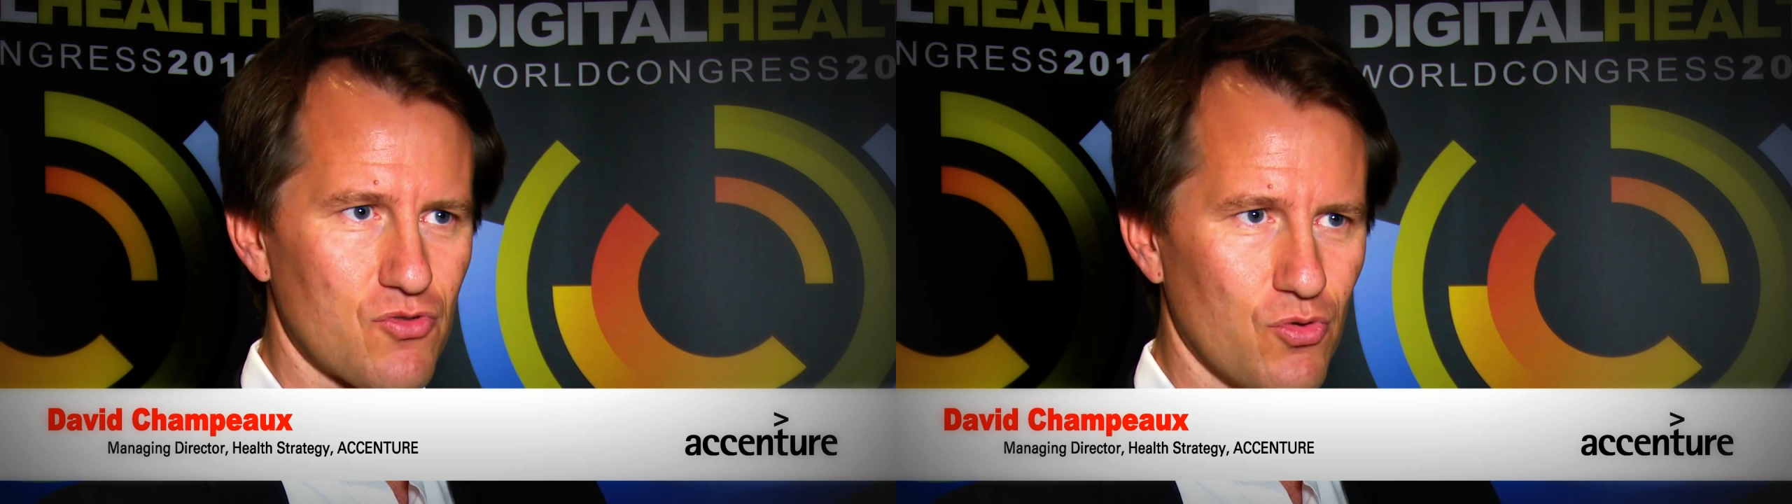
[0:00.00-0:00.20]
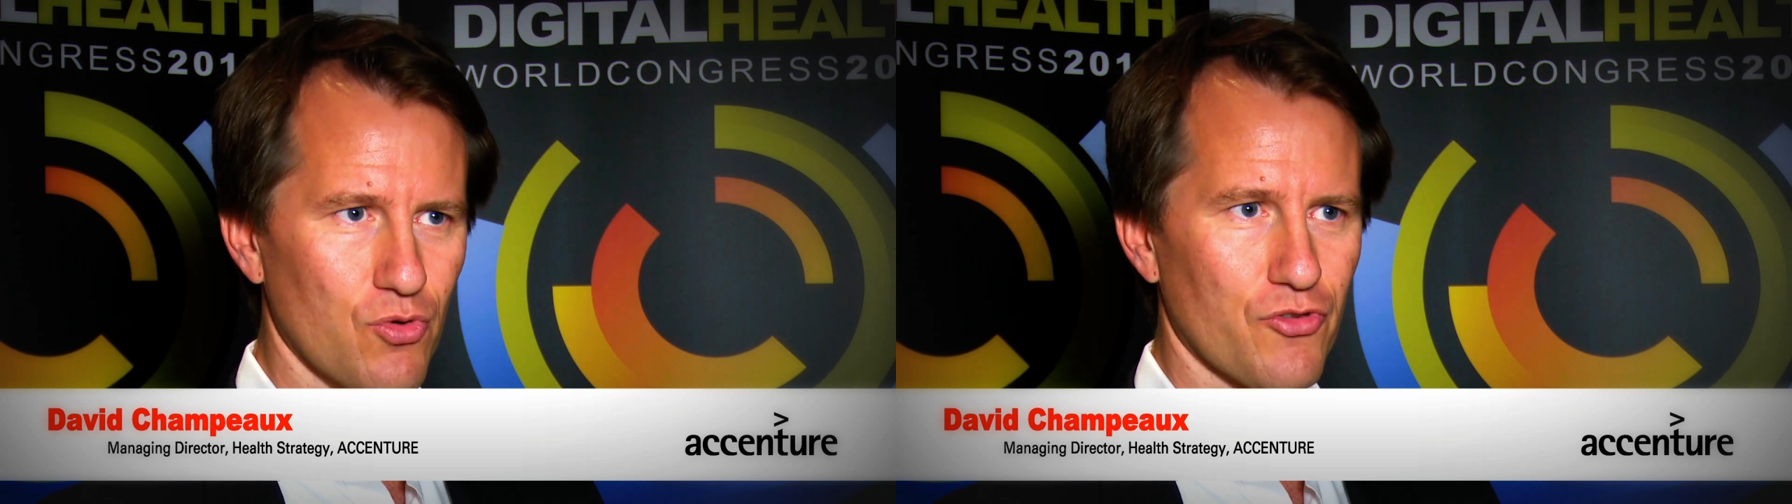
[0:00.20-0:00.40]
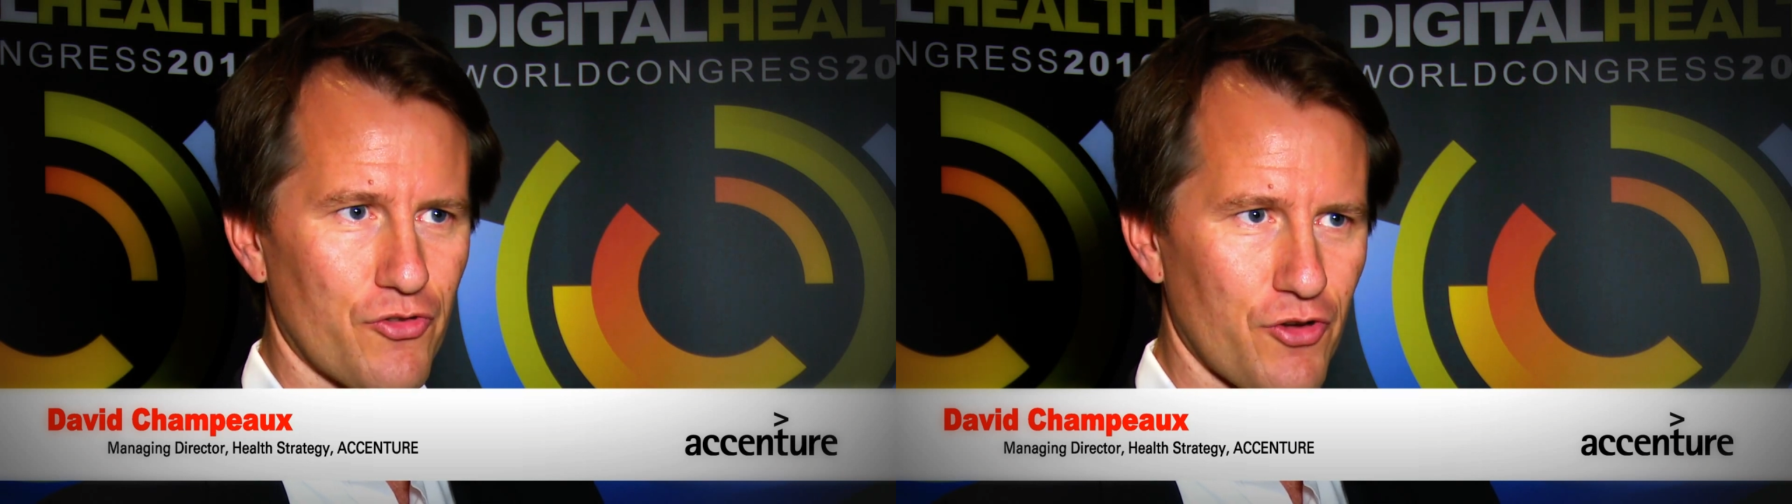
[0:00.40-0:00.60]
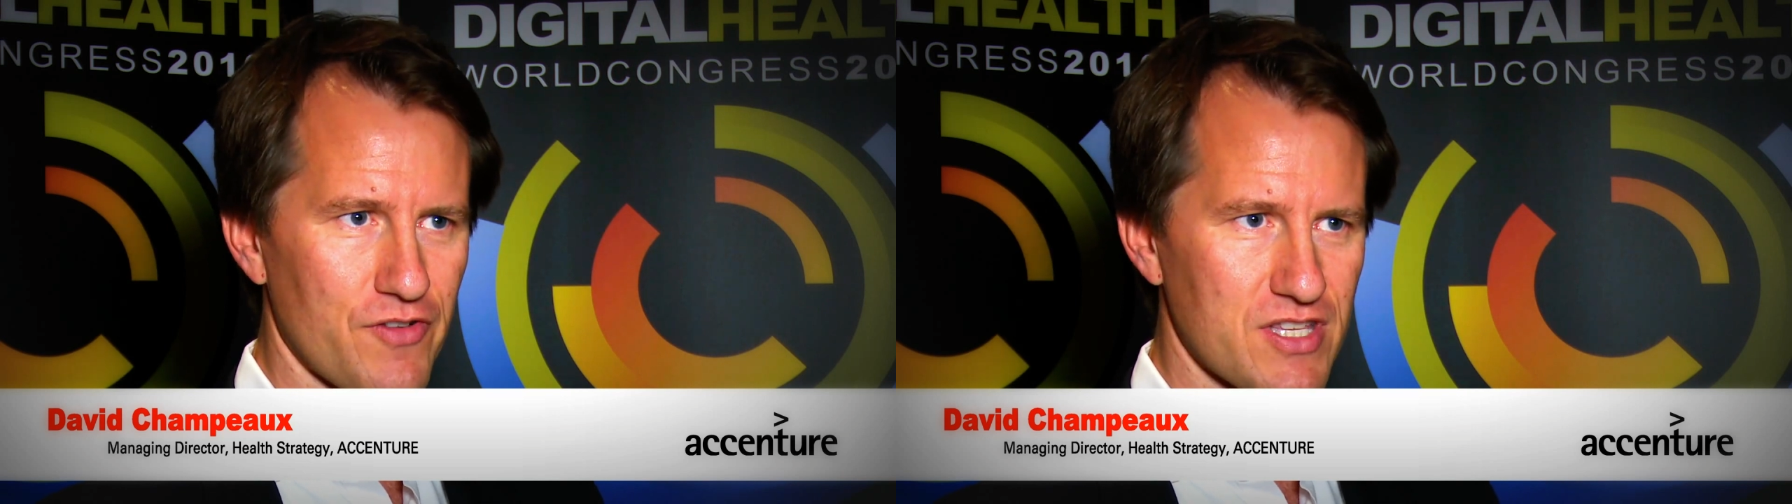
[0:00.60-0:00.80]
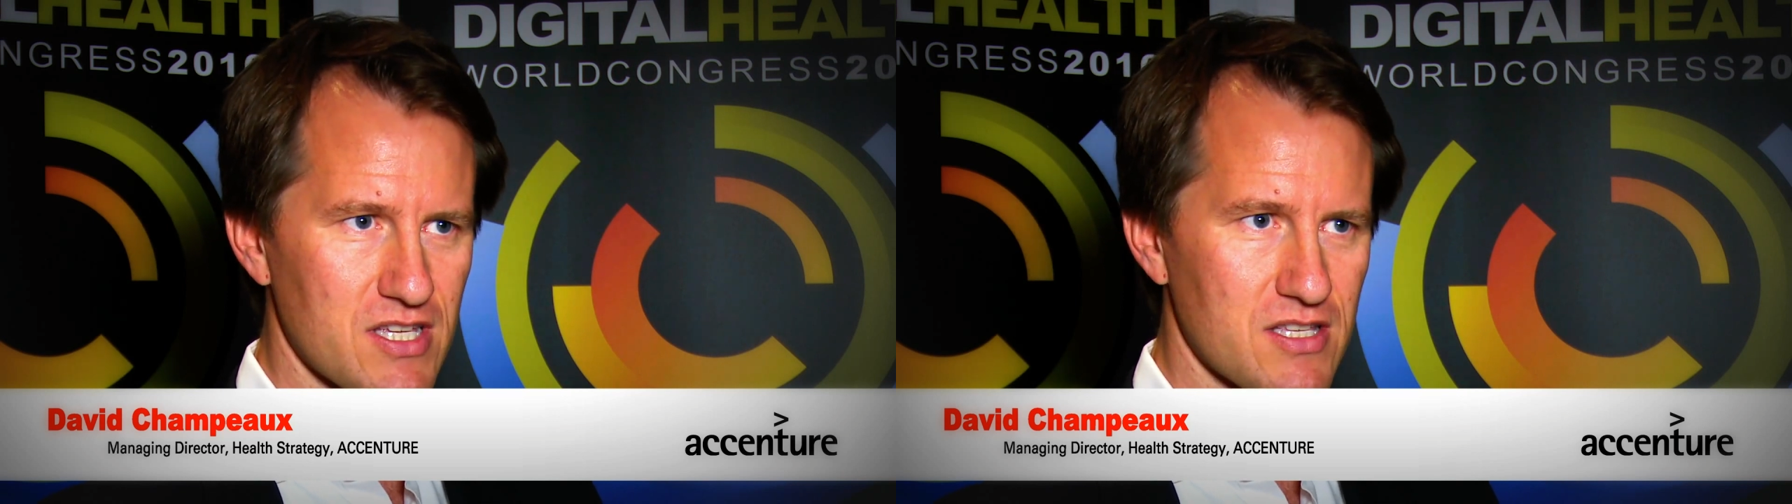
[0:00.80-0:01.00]
tools, or
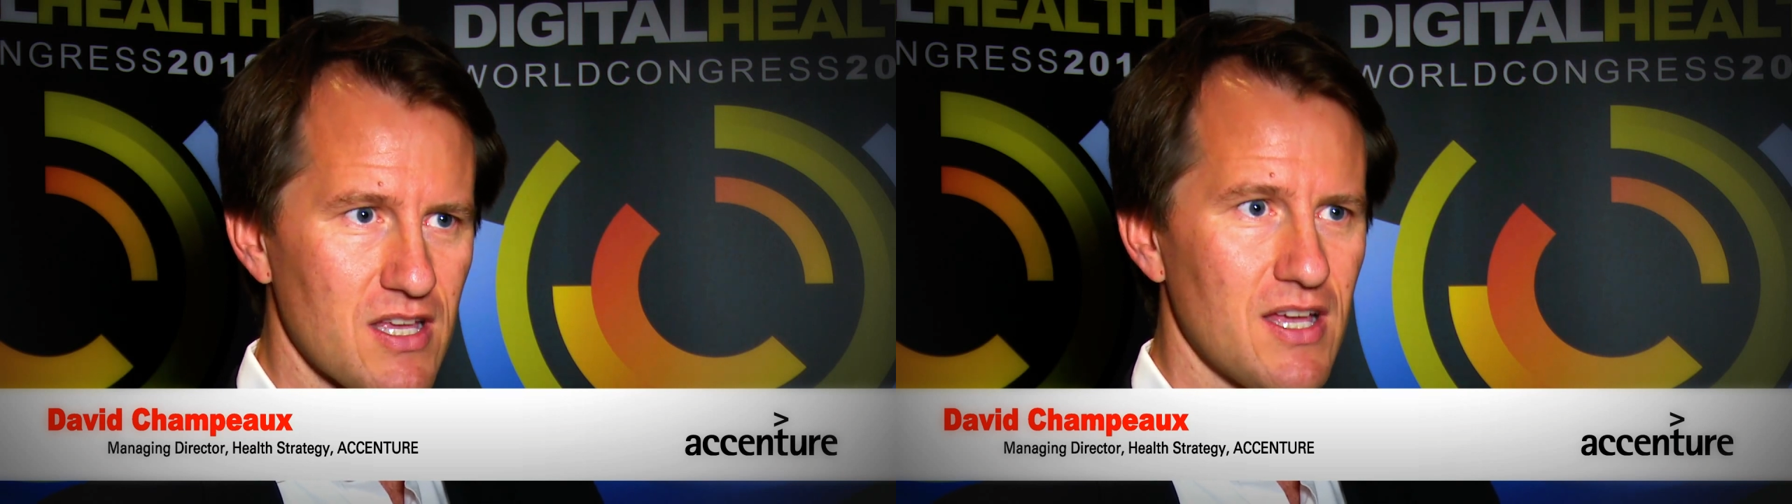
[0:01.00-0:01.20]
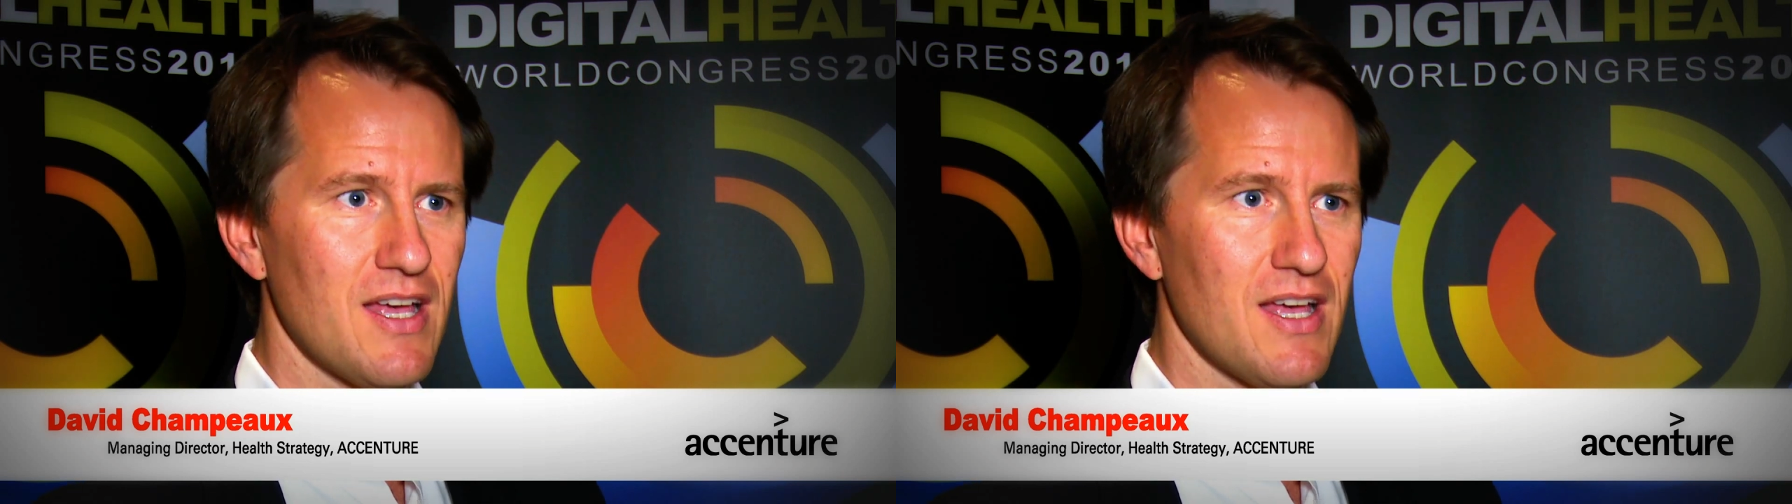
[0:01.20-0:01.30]
services,